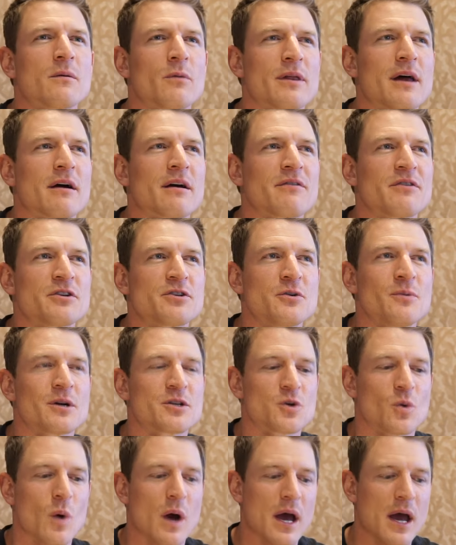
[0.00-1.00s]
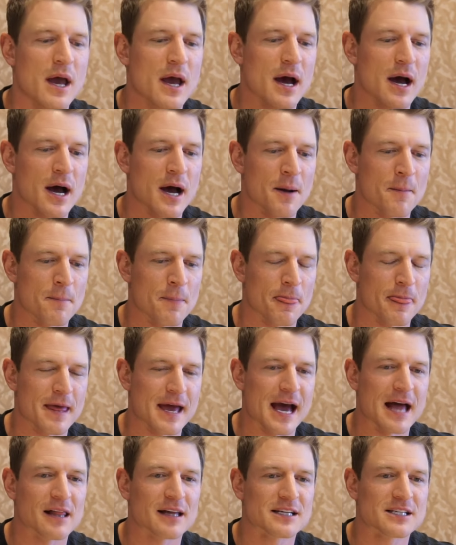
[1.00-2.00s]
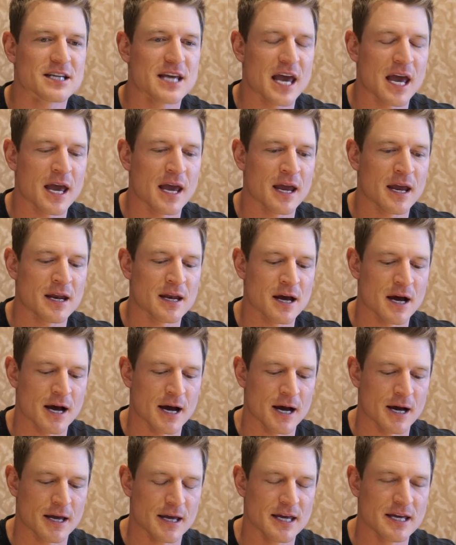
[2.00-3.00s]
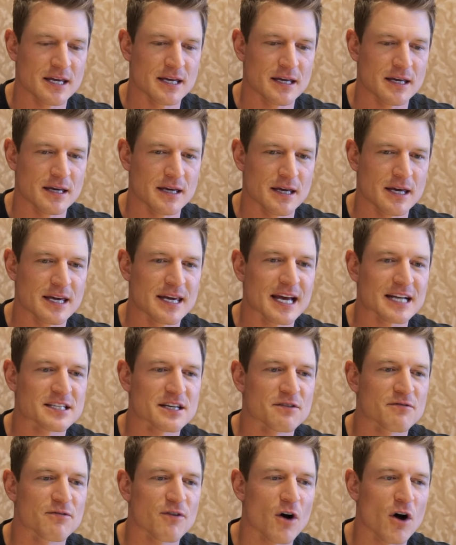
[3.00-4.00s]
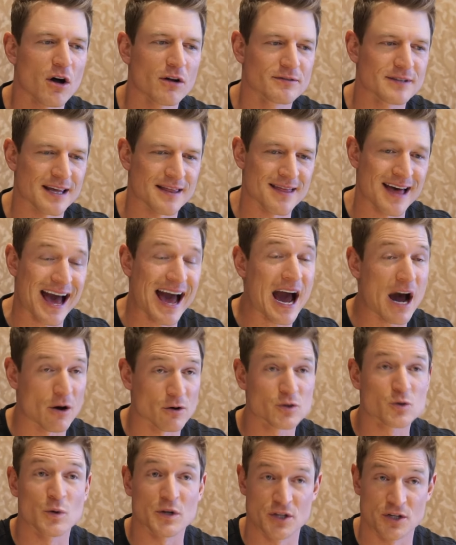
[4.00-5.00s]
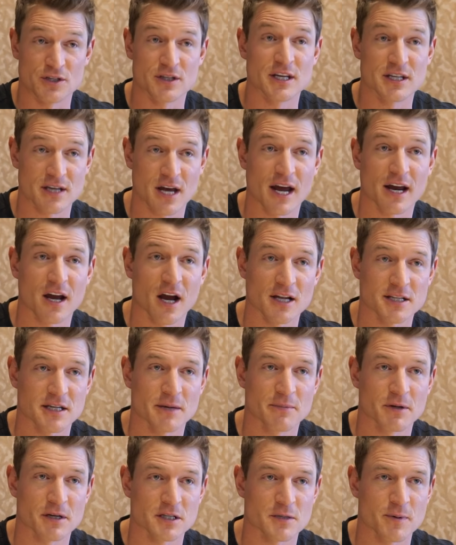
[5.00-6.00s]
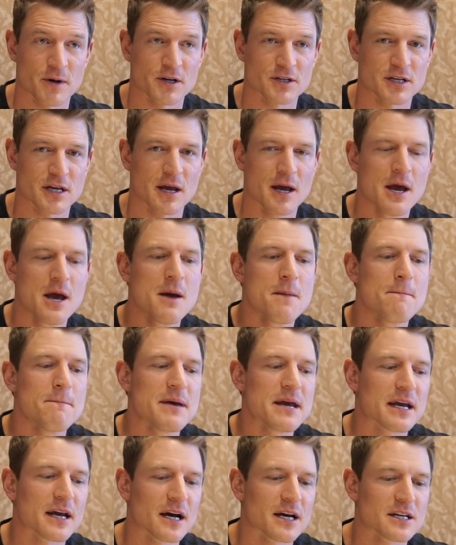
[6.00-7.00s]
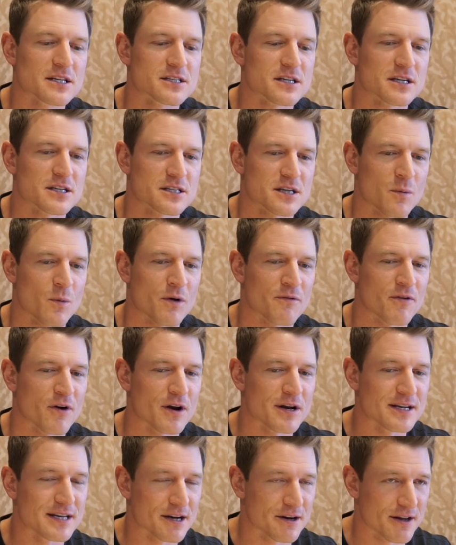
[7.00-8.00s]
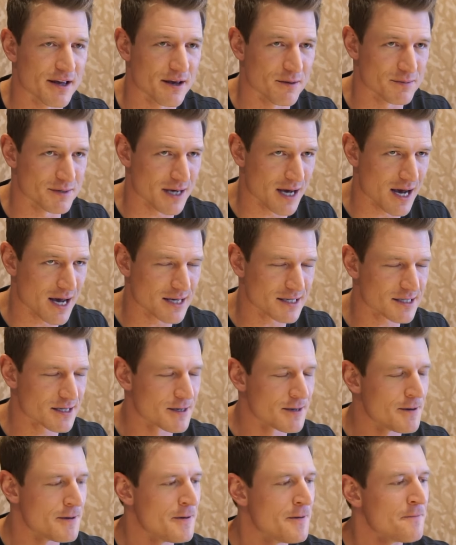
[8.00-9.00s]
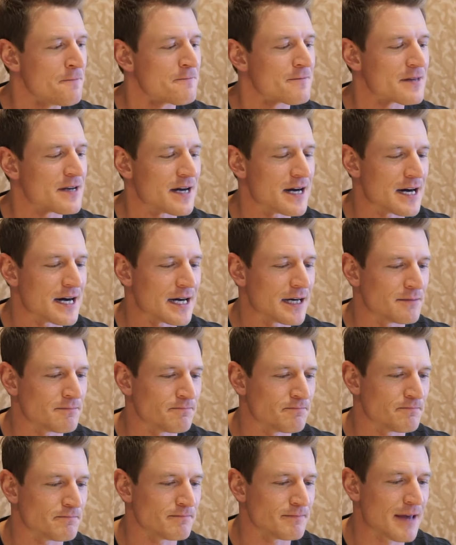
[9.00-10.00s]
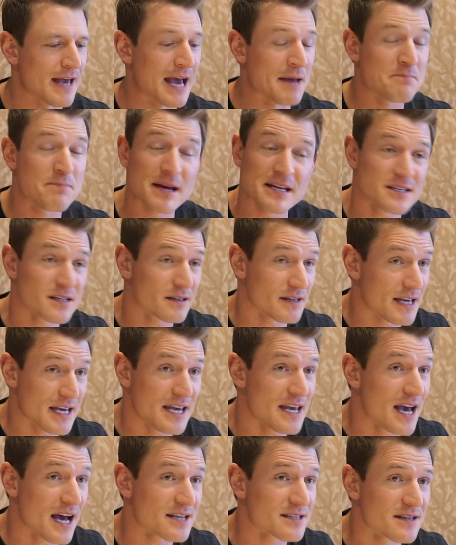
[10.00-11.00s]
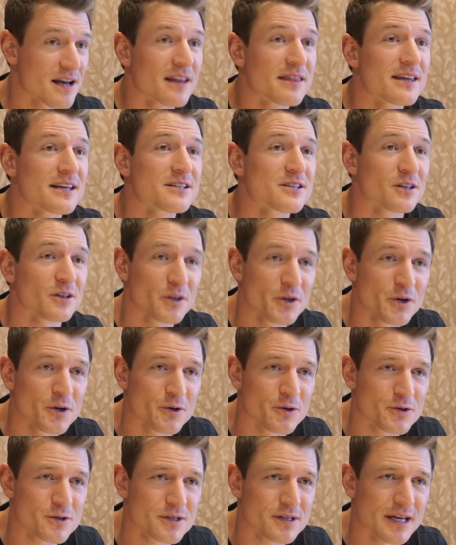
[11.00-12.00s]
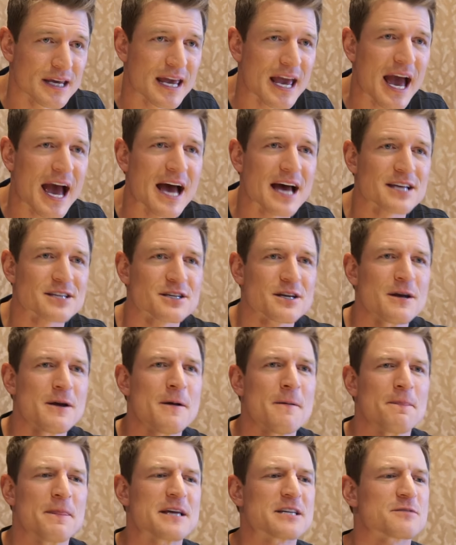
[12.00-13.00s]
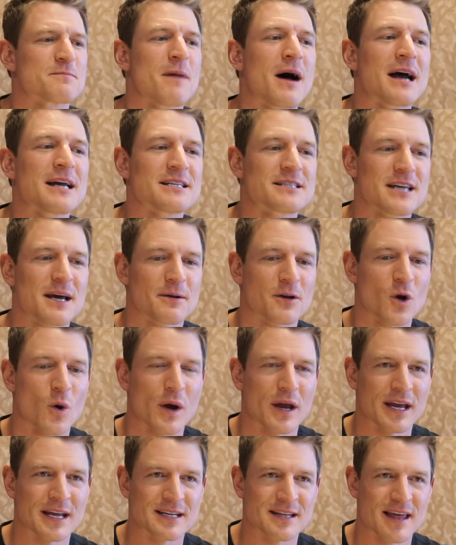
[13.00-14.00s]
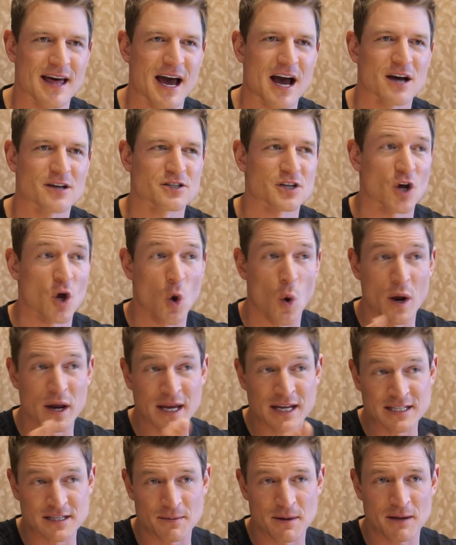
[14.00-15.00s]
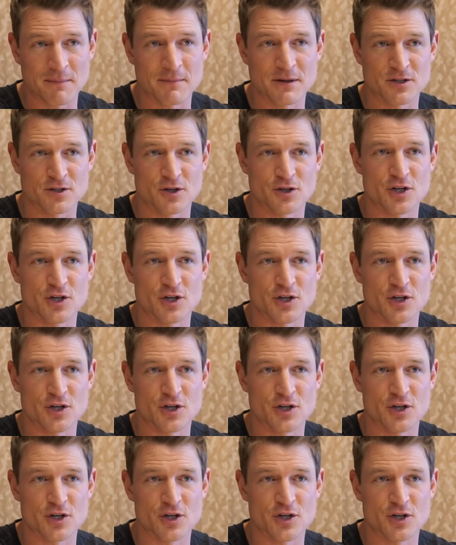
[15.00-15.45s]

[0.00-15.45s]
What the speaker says: Without giving too much away, Alex Kane, he gets involved in the house, which is this high-concept conspiracy, because someone very dear to him dies. And basically, he has nothing to lose. He has this mindset going into the house and going in to meet Mr.